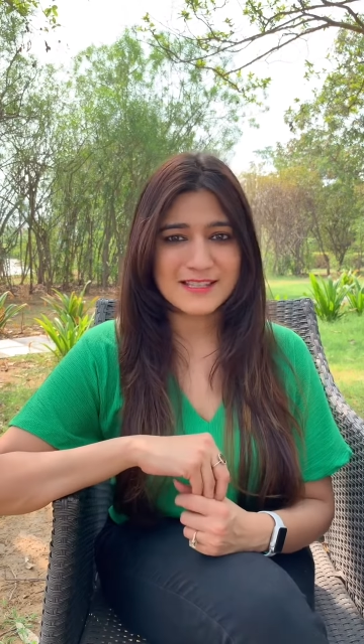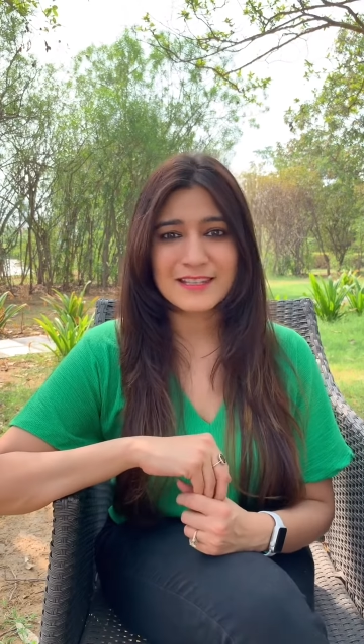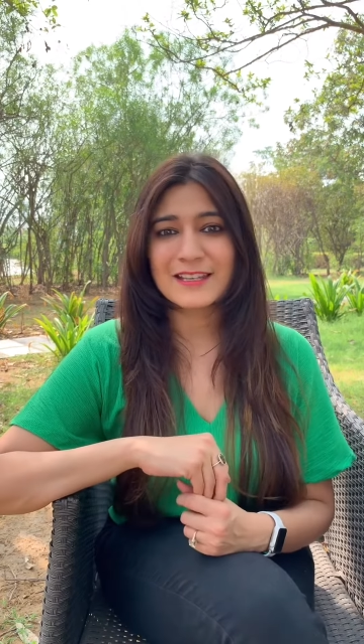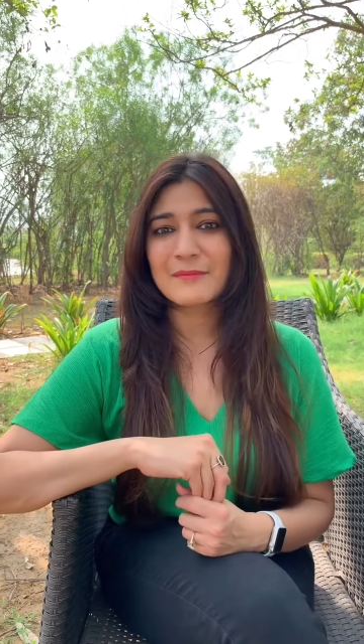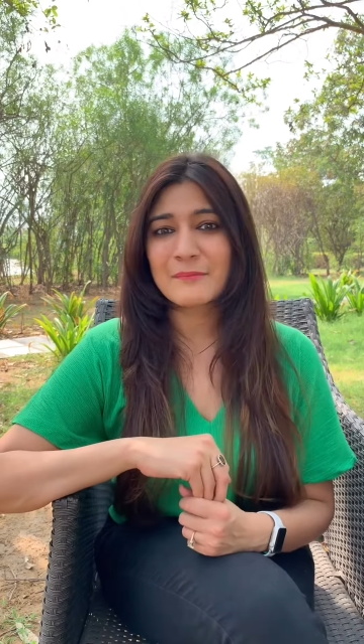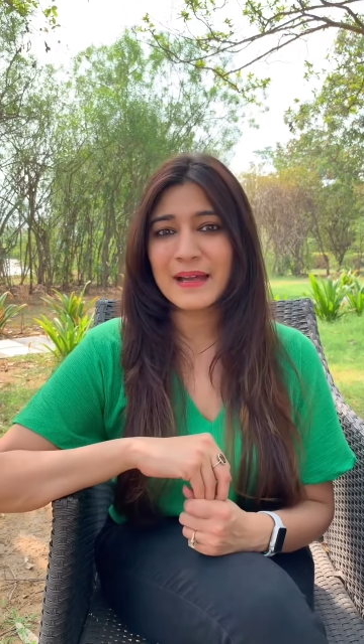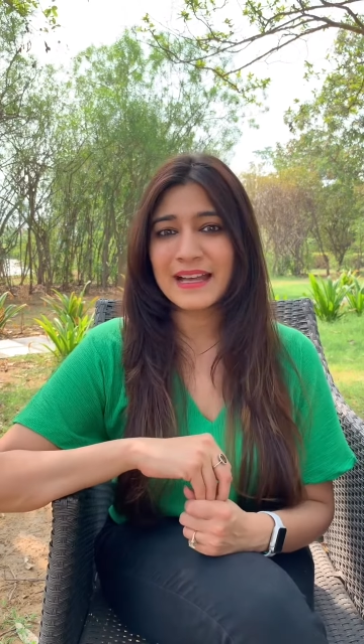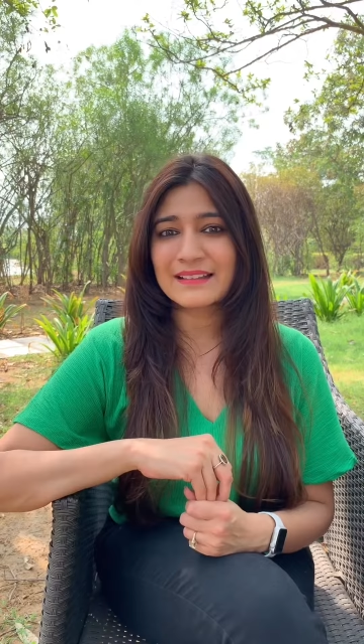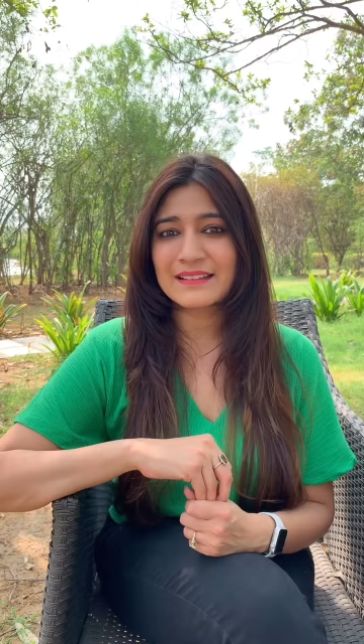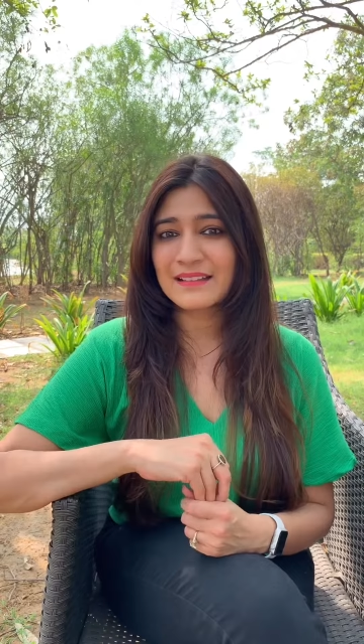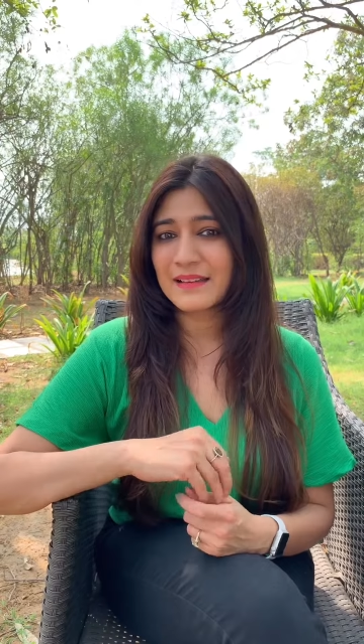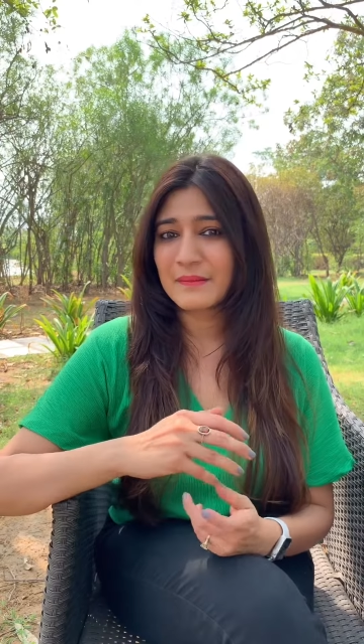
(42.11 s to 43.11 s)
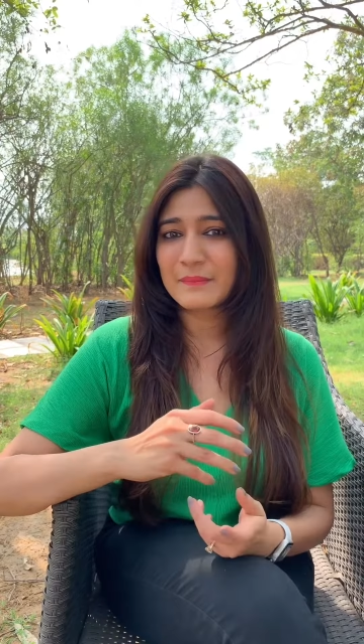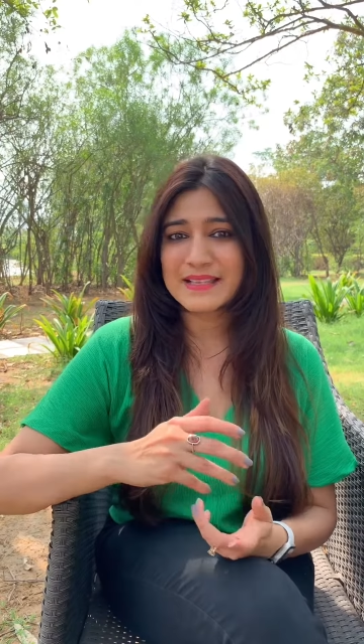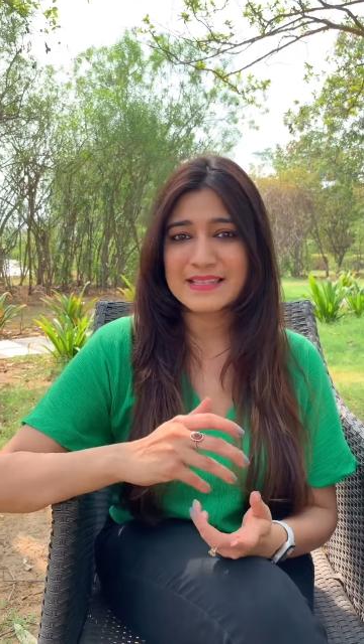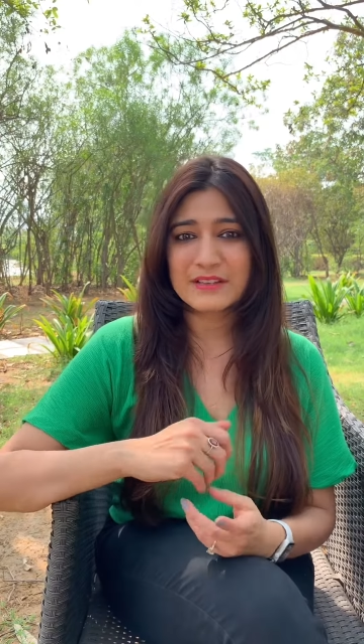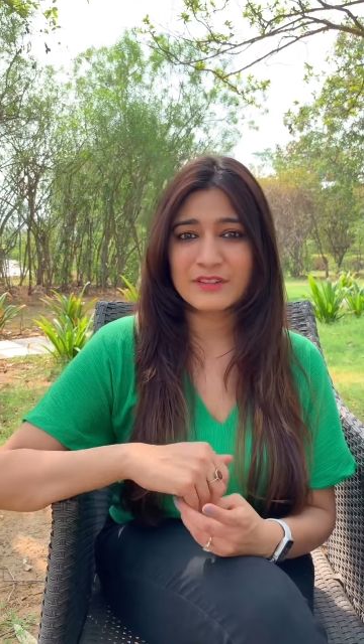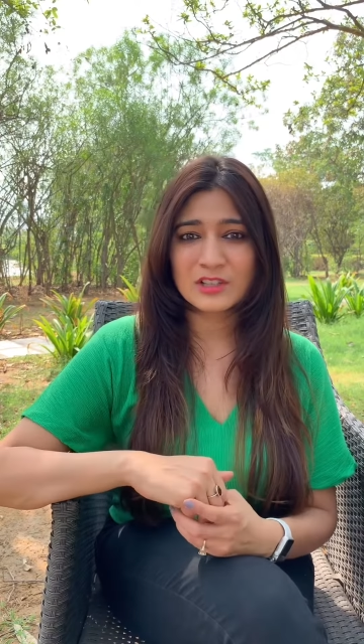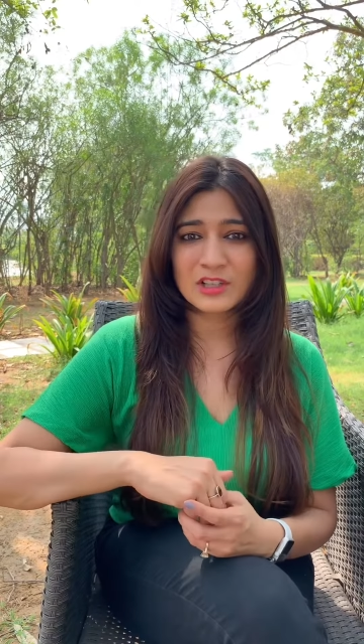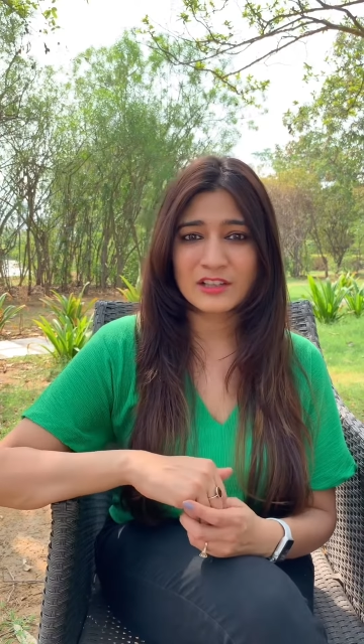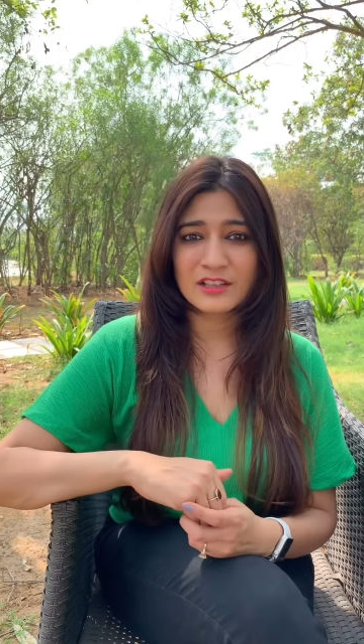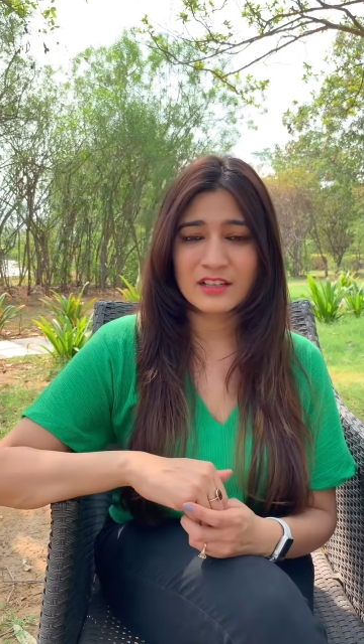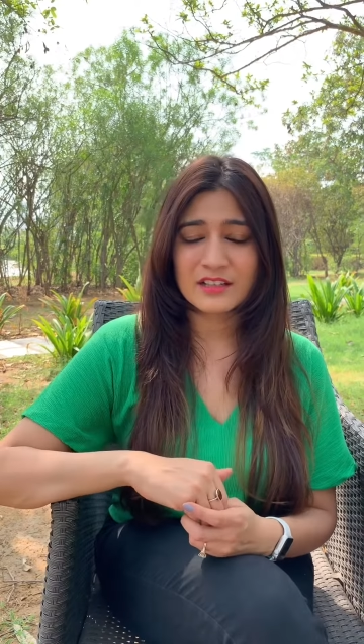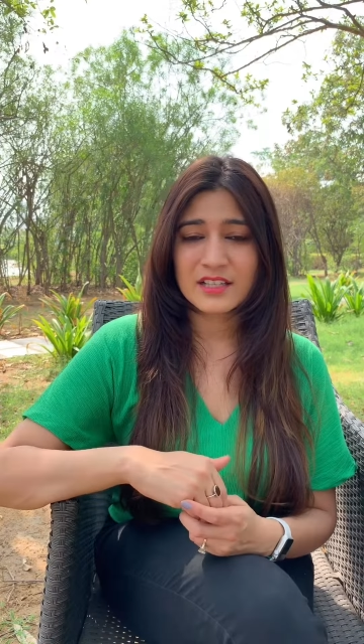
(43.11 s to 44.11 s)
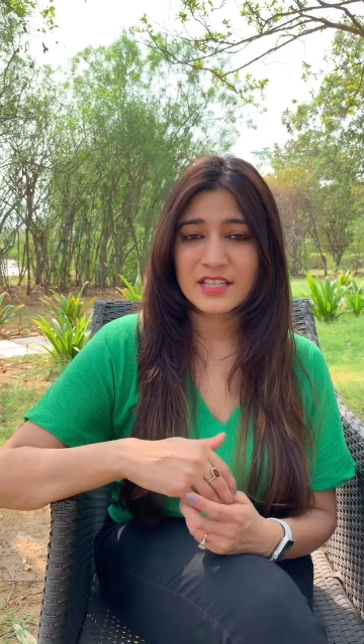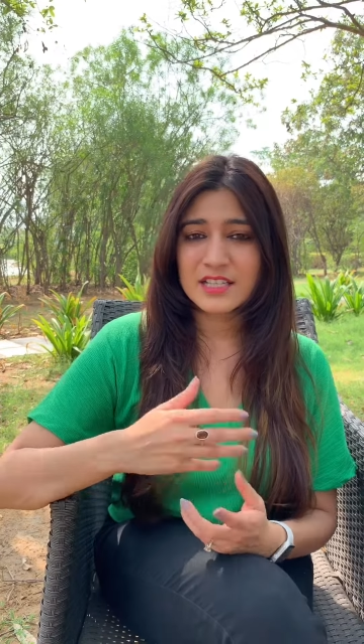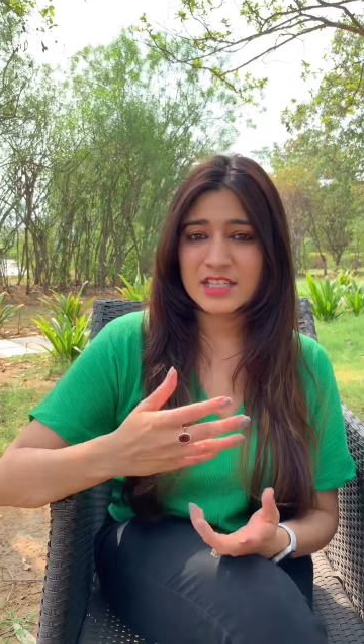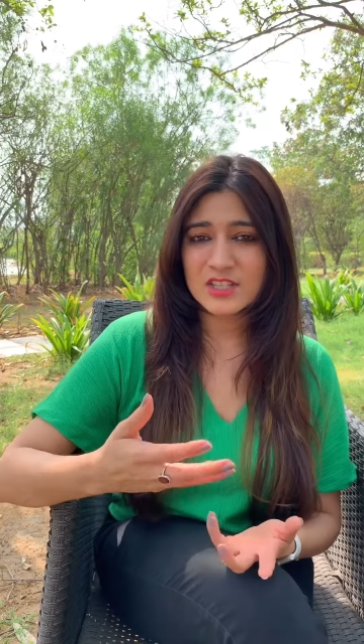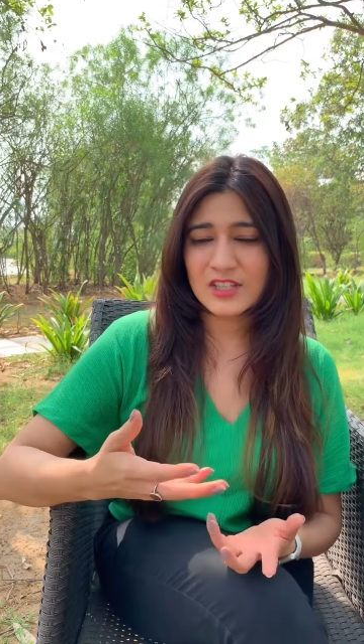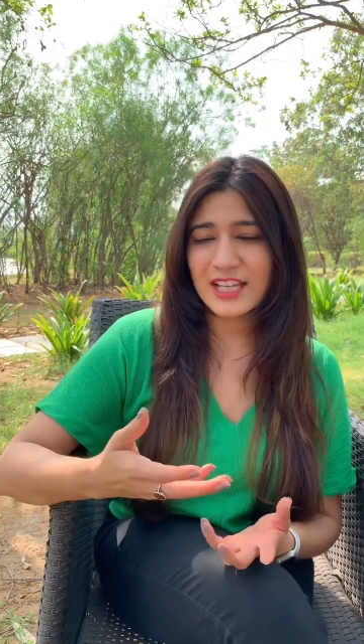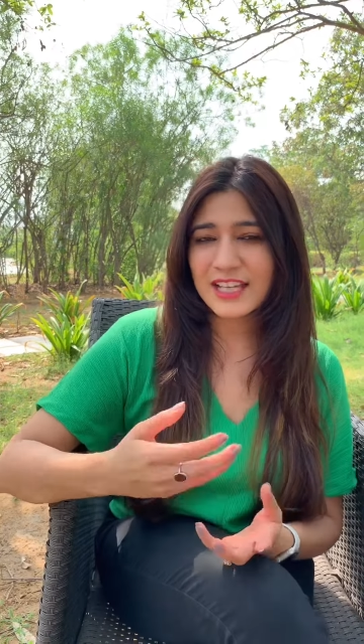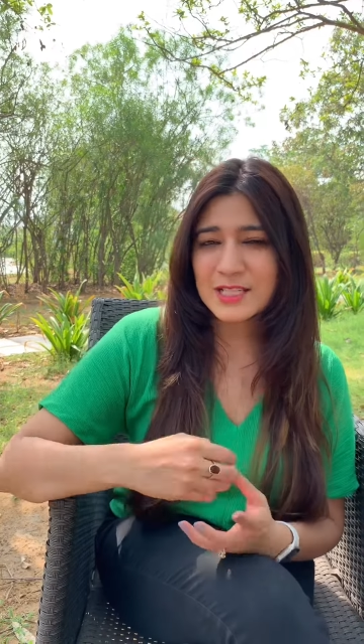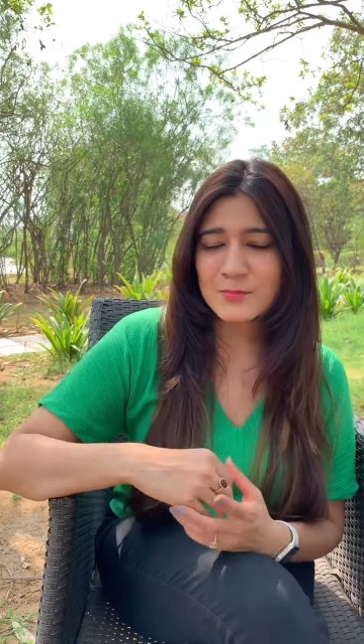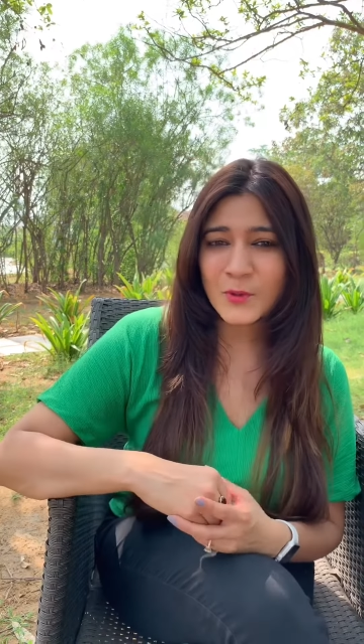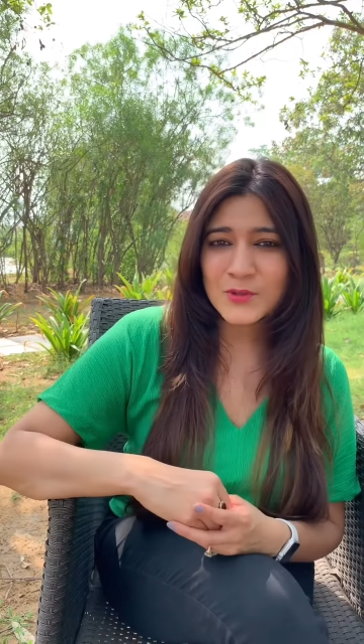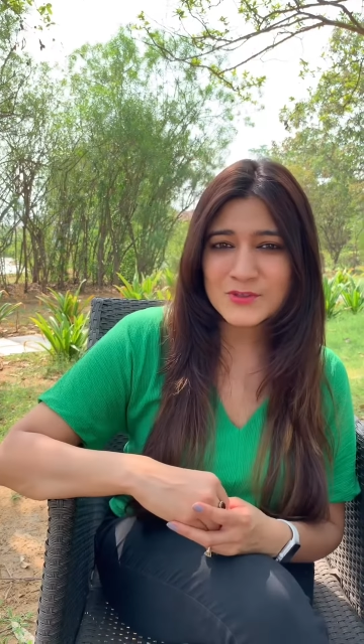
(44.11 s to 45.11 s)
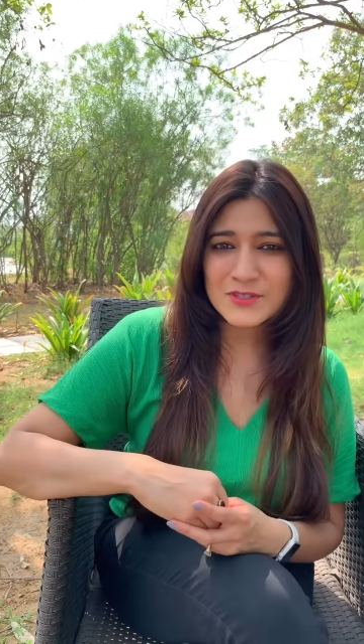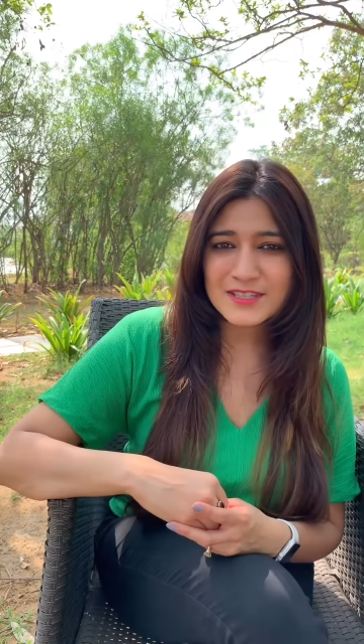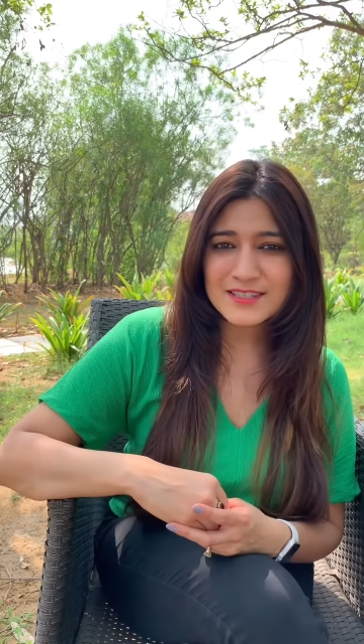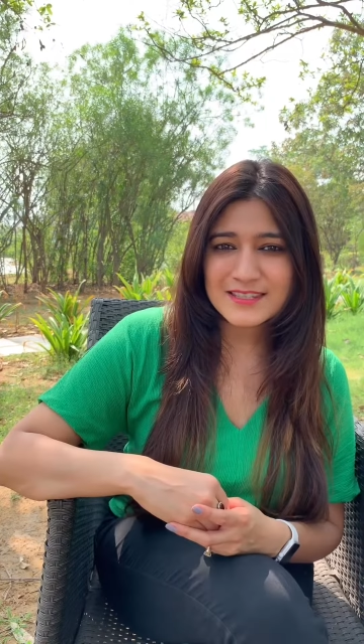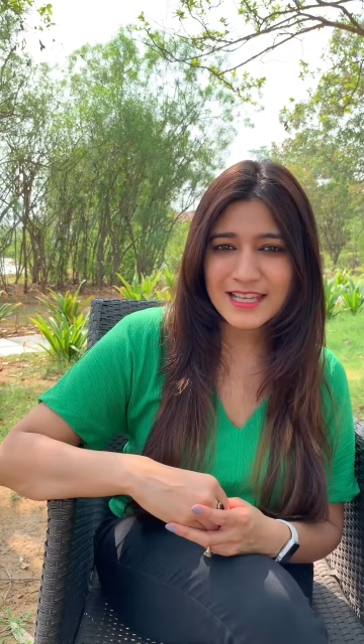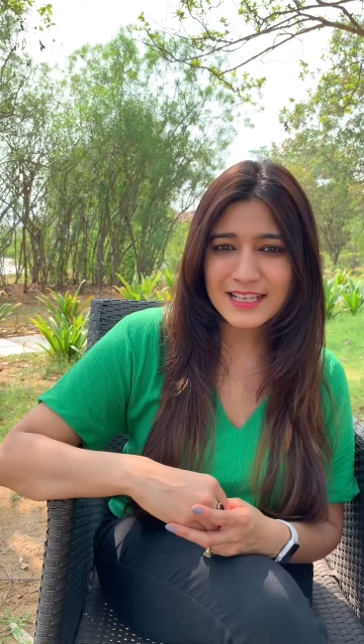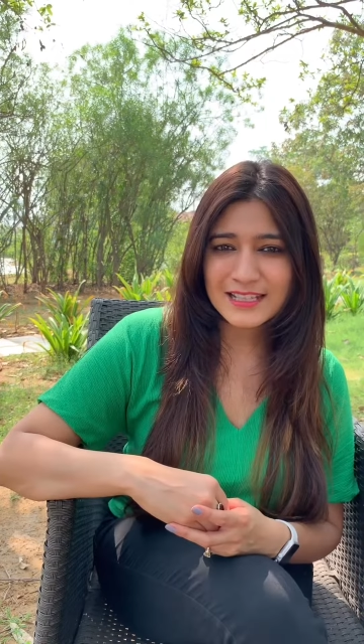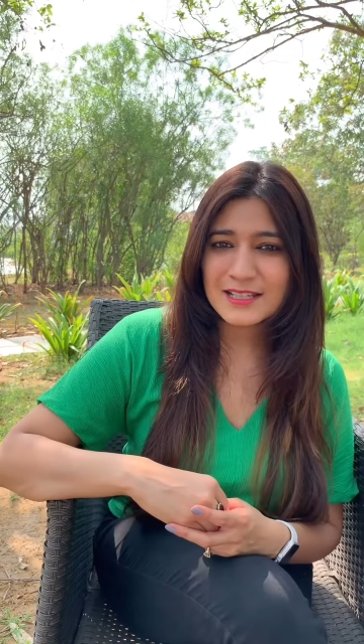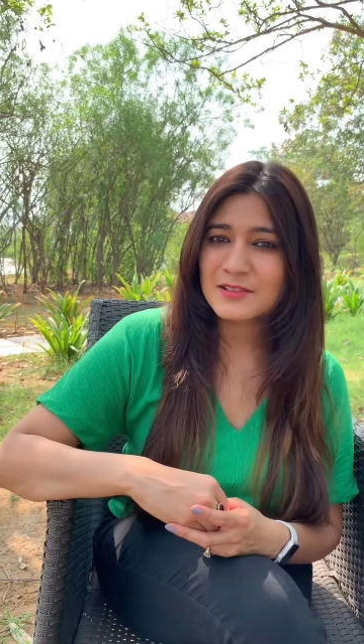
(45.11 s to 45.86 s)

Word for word: You come back by 7 o'clock. Did you get exposed to the sun?